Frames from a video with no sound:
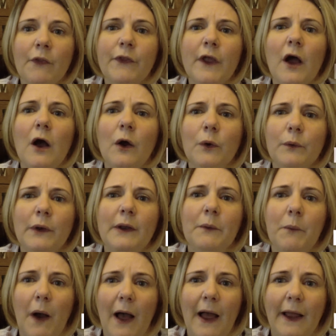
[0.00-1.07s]
The only
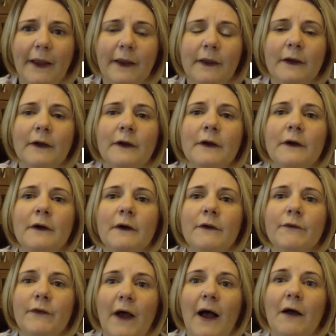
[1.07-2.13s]
way
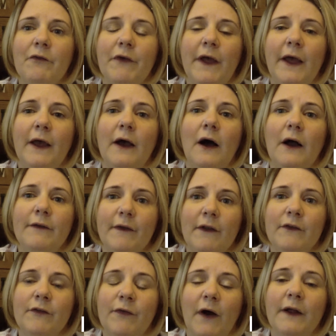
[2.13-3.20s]
to have it
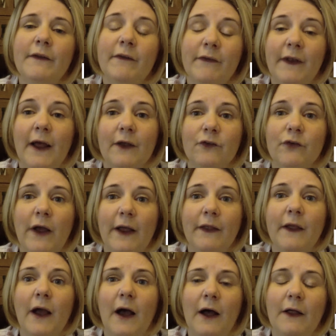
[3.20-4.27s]
identified is an
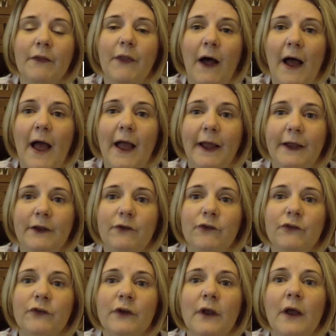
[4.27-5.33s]
x-ray at that age.